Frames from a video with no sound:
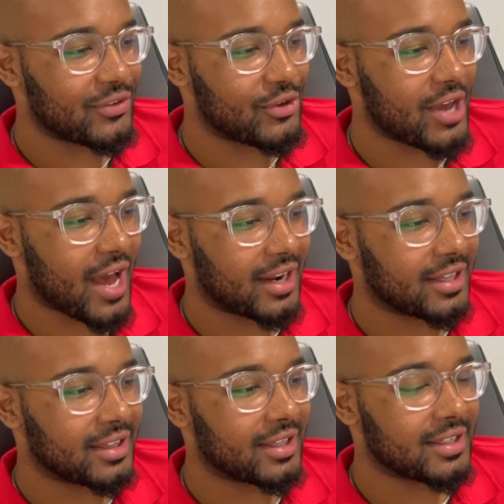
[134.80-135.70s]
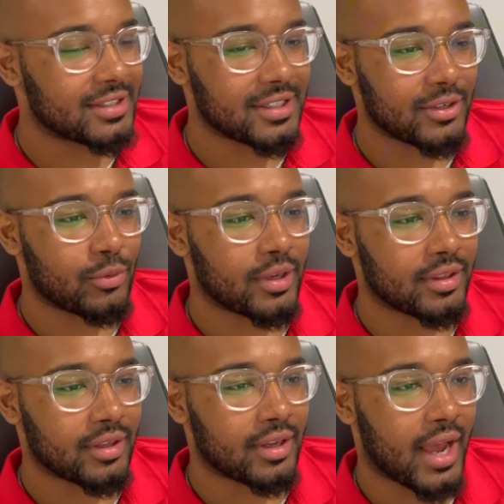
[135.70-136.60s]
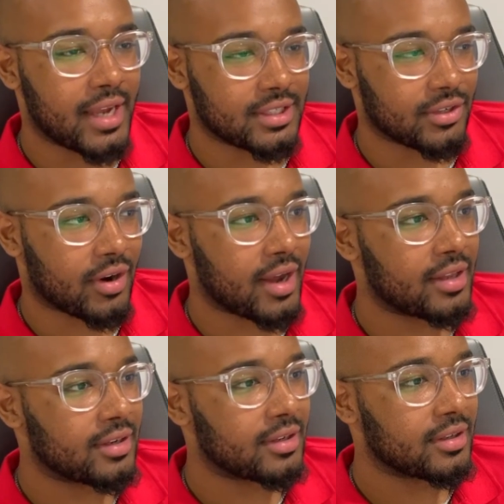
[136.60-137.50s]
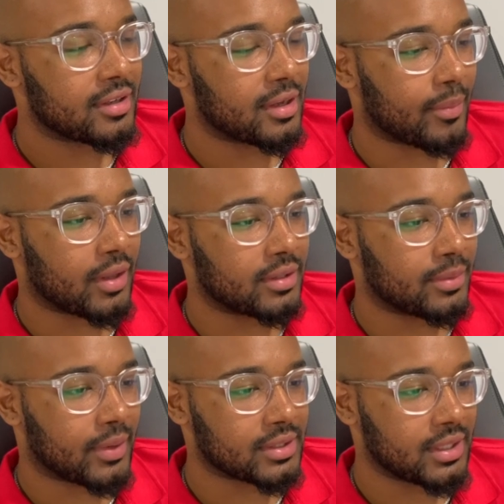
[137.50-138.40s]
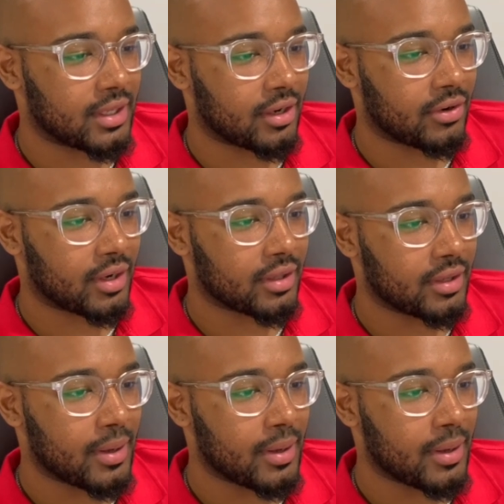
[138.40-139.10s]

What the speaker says: you got it listed with an agent, right? Am I saying that correctly?